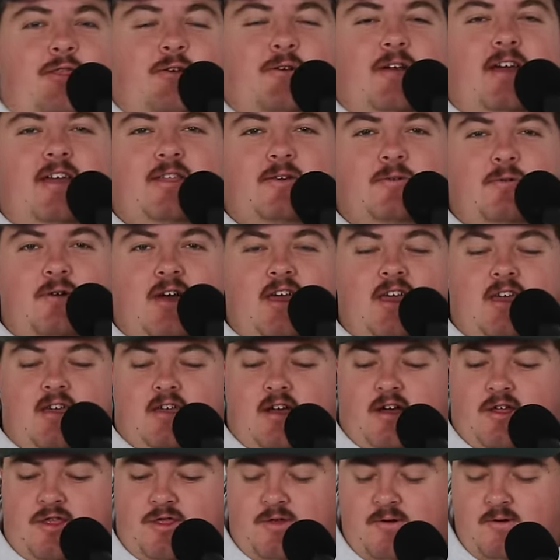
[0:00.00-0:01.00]
Throughout the
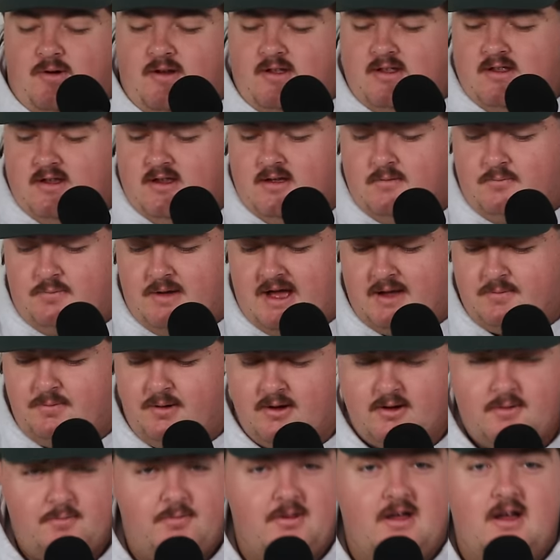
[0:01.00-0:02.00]
week, I thought back
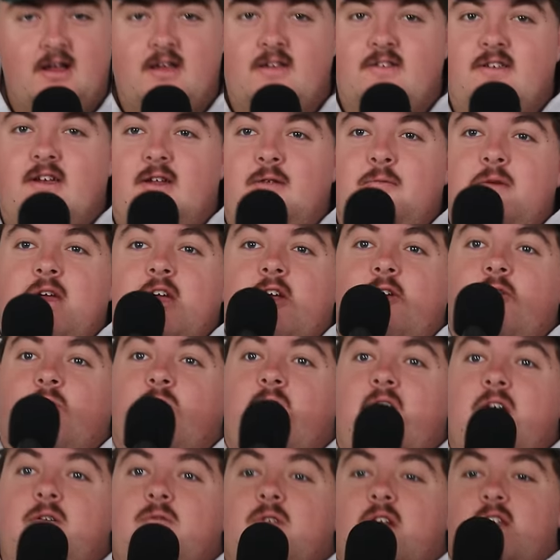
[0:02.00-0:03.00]
pocket plugger was going to be a
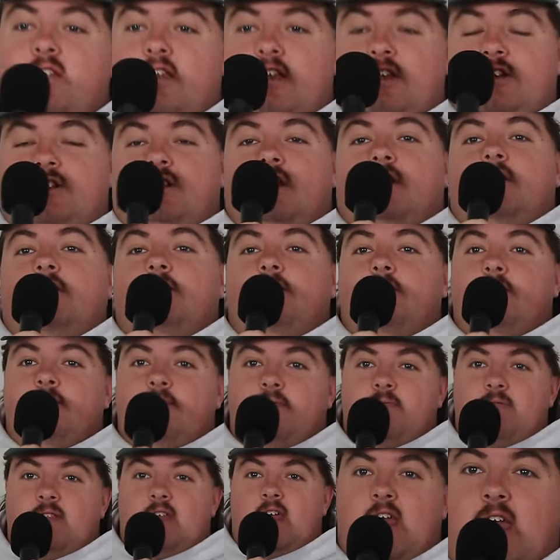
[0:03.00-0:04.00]
great rendition.
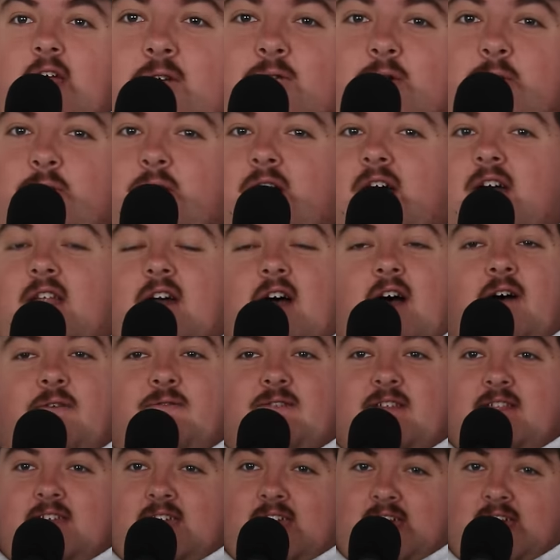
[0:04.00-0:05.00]
And we played after the